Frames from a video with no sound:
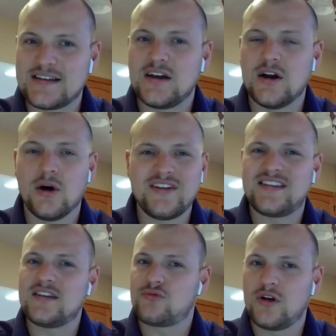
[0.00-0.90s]
You know, this
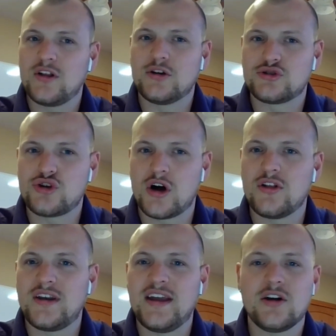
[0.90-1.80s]
is really you're
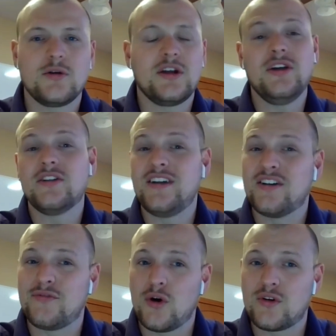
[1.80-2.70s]
struggling here. You either need
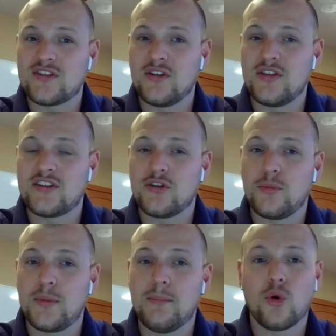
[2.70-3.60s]
to focus on this a little
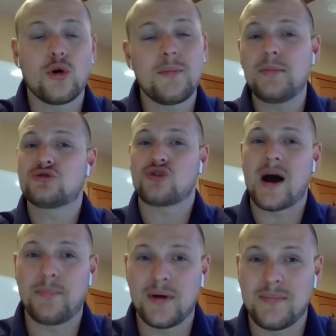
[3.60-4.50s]
bit more, or maybe drop
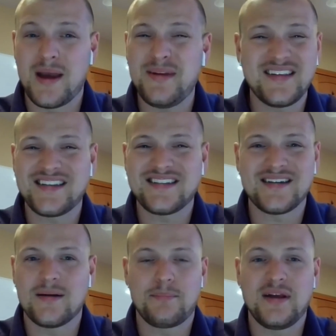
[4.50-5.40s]
it. Maybe this
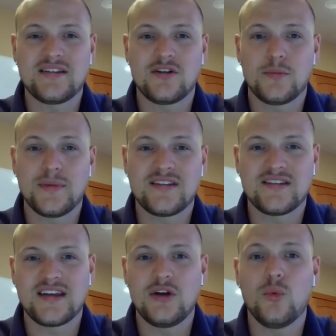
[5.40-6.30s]
isn't a piece of your
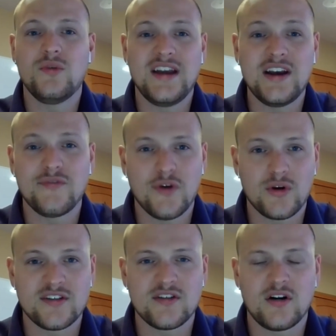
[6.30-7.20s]
business that you need to
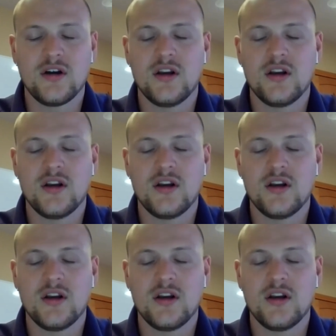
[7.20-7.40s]
focus on.